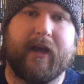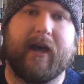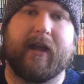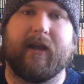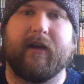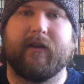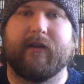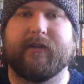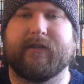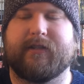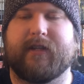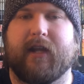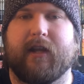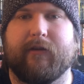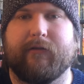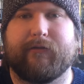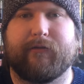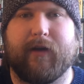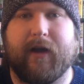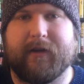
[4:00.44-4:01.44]
data instead
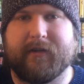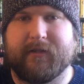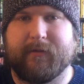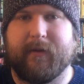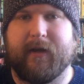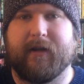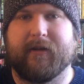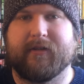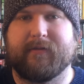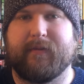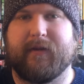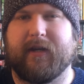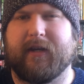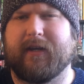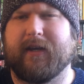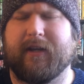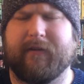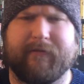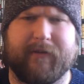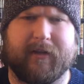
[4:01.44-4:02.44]
of Rotten Tomatoes
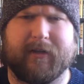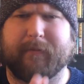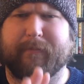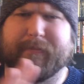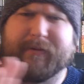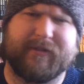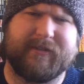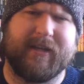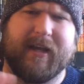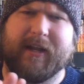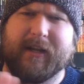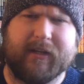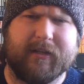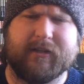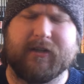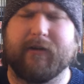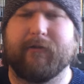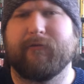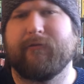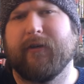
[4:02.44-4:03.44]
being kind of like the
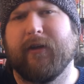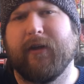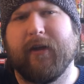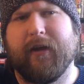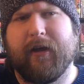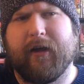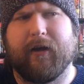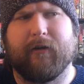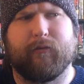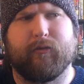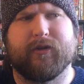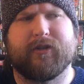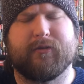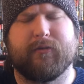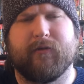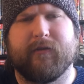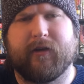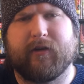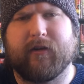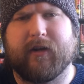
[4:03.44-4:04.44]
percentage of
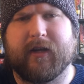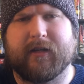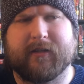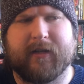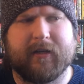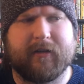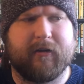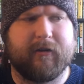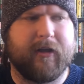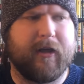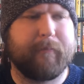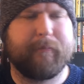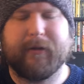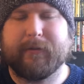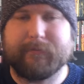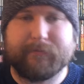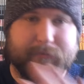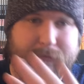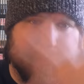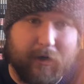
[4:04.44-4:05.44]
which movie critics liked it or not.
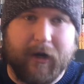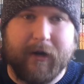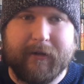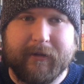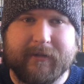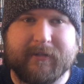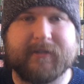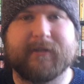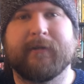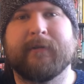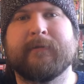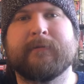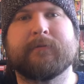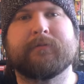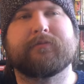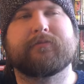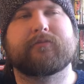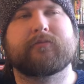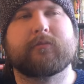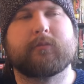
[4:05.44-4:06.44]
But regardless,
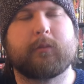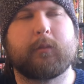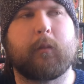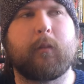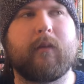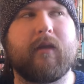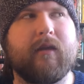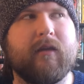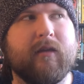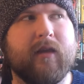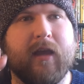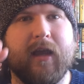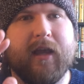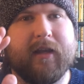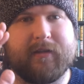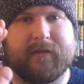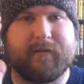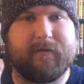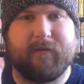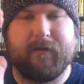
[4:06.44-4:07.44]

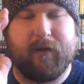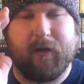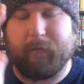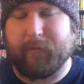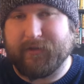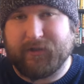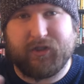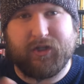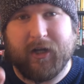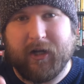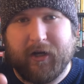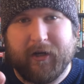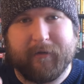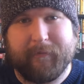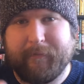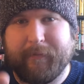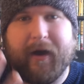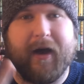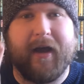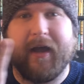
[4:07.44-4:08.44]
it was shit
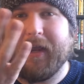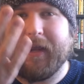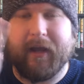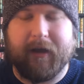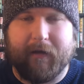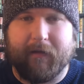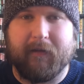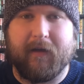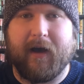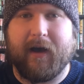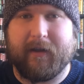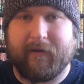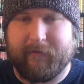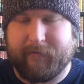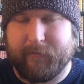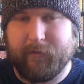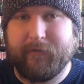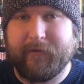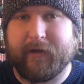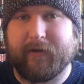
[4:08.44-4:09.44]
on by a lot
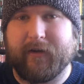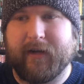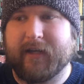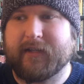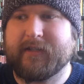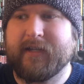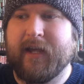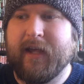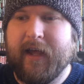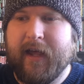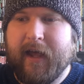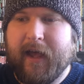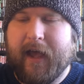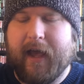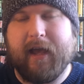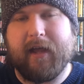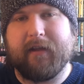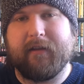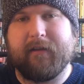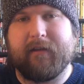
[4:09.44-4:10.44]
of movie critics.
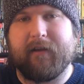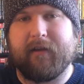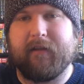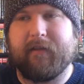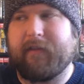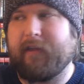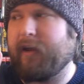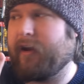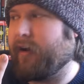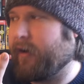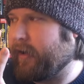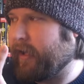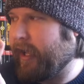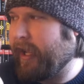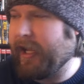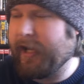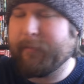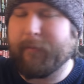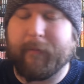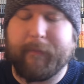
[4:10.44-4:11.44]
And there
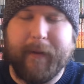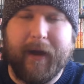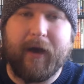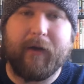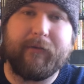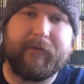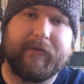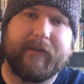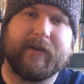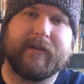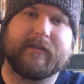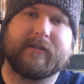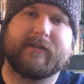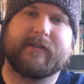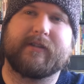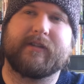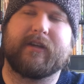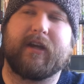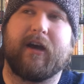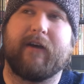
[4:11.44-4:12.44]
came about
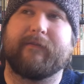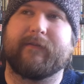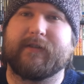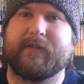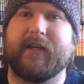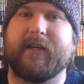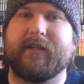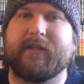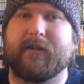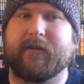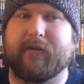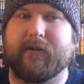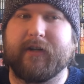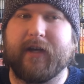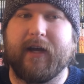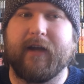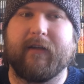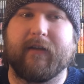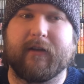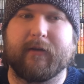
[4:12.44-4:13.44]
this conversation or
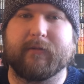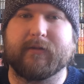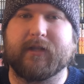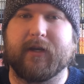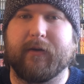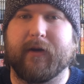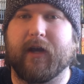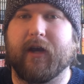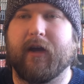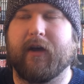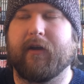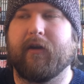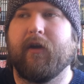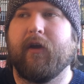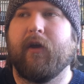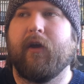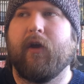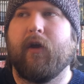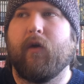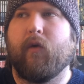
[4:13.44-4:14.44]
dialogue that was going on
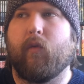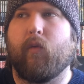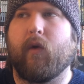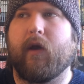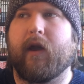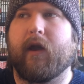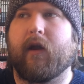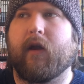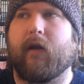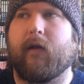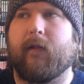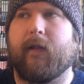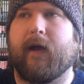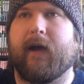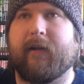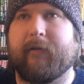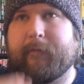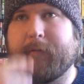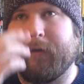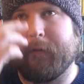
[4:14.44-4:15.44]
where a
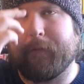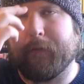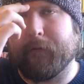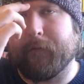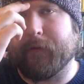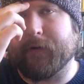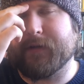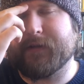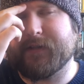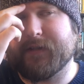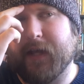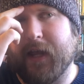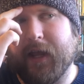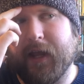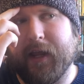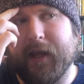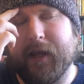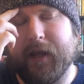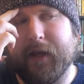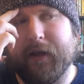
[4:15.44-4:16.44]
lot of people were
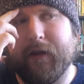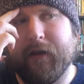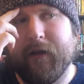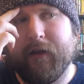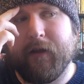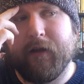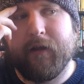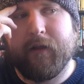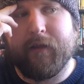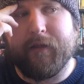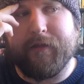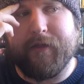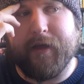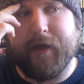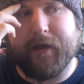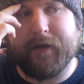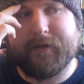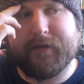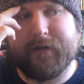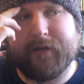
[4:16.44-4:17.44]
saying
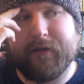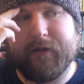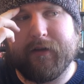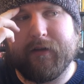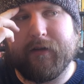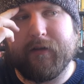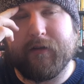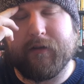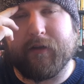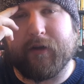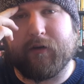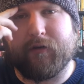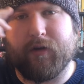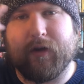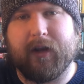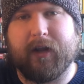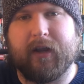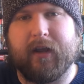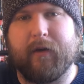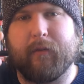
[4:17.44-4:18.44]
that
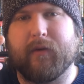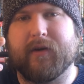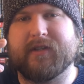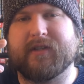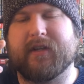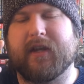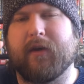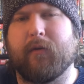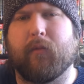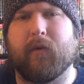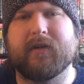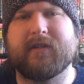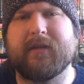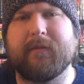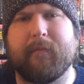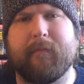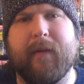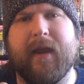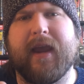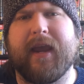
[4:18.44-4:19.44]
it
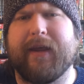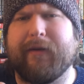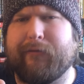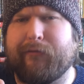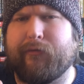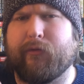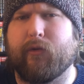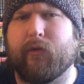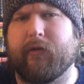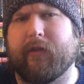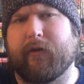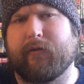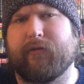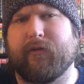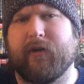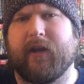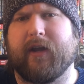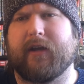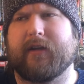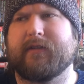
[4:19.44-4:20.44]
wasn't made for the
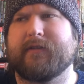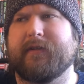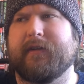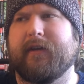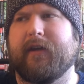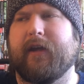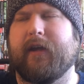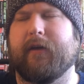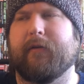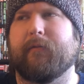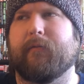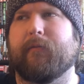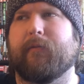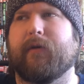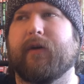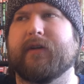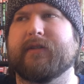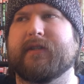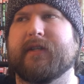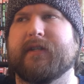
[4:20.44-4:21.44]
critics. It
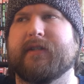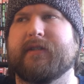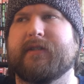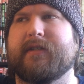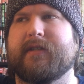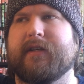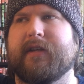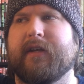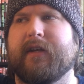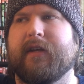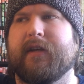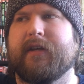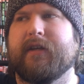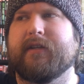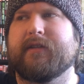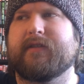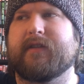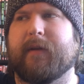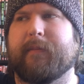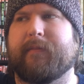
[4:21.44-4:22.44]
wasn't
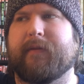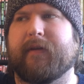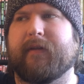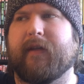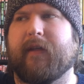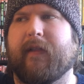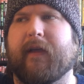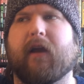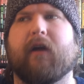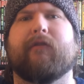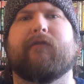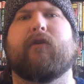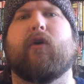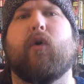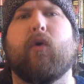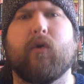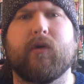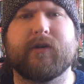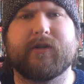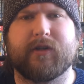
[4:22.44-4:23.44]
something that, like, of
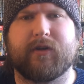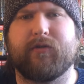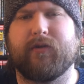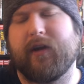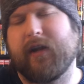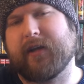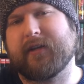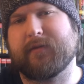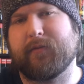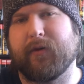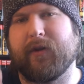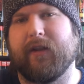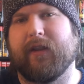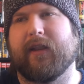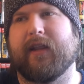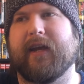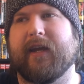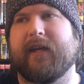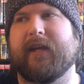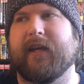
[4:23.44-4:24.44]
course critics
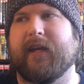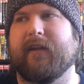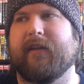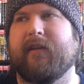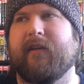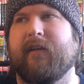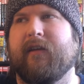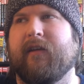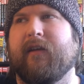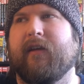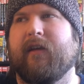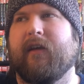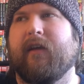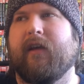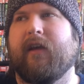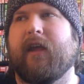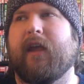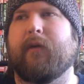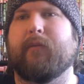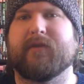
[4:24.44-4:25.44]
wouldn't like it.
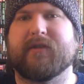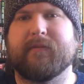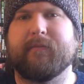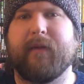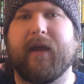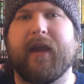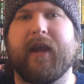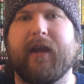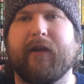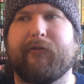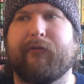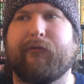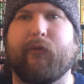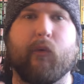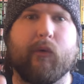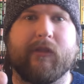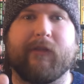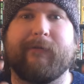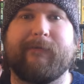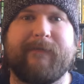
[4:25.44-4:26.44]
It was made
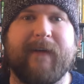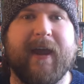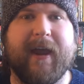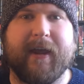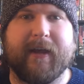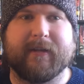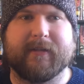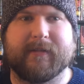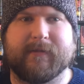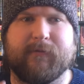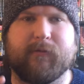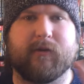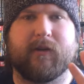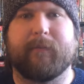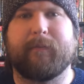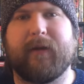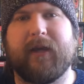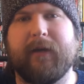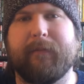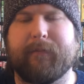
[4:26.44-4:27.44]
for the fans, for
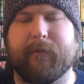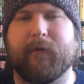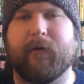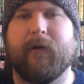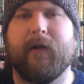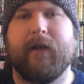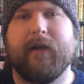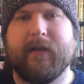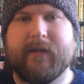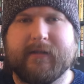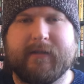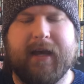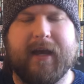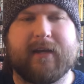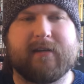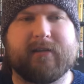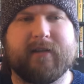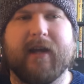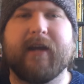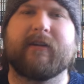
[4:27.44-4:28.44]
the people.
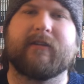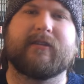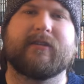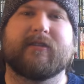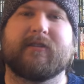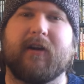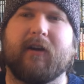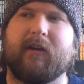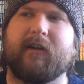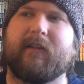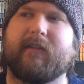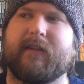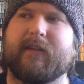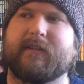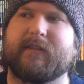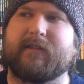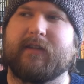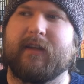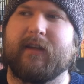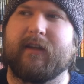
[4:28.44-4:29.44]
Zack Snyder started
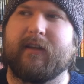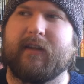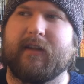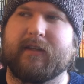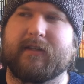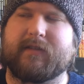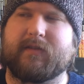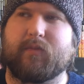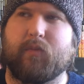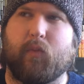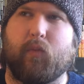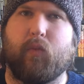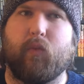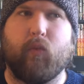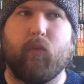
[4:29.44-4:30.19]
this